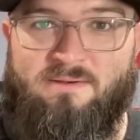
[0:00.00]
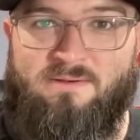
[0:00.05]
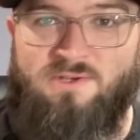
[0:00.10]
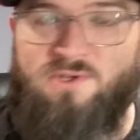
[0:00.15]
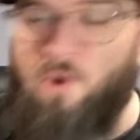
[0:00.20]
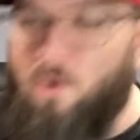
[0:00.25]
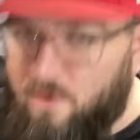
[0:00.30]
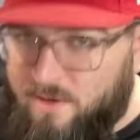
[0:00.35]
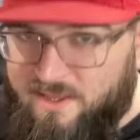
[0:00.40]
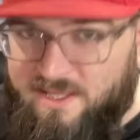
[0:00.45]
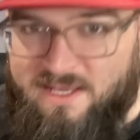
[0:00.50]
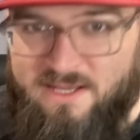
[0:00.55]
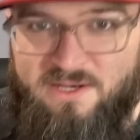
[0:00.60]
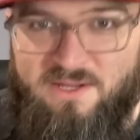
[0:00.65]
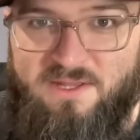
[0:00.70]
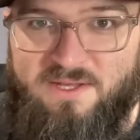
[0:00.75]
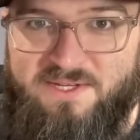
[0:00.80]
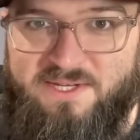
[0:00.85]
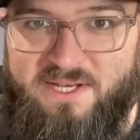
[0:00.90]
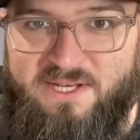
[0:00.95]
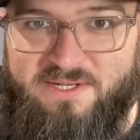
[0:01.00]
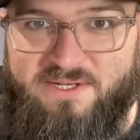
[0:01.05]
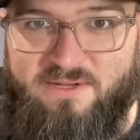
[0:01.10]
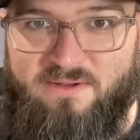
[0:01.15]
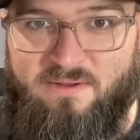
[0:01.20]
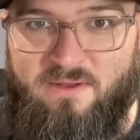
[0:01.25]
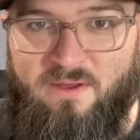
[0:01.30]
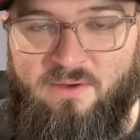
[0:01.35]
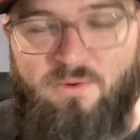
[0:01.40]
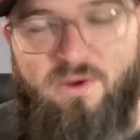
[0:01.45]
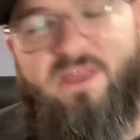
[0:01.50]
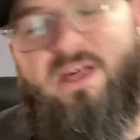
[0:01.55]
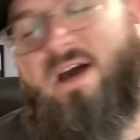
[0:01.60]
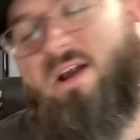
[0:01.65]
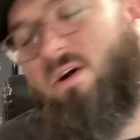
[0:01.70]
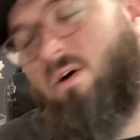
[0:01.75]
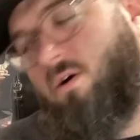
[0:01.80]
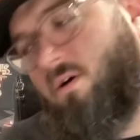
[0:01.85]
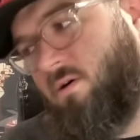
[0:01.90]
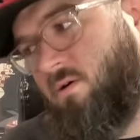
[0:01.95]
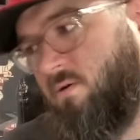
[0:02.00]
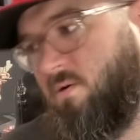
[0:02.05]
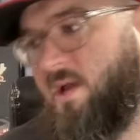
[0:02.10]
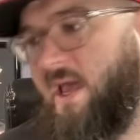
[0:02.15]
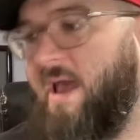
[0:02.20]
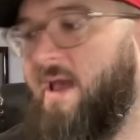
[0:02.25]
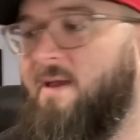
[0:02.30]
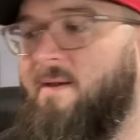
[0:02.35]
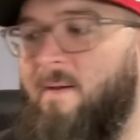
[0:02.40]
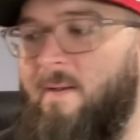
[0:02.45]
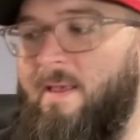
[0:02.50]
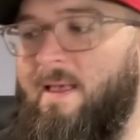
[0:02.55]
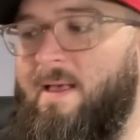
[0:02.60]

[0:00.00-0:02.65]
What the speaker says: toward the end of the season. We thought, oh, okay,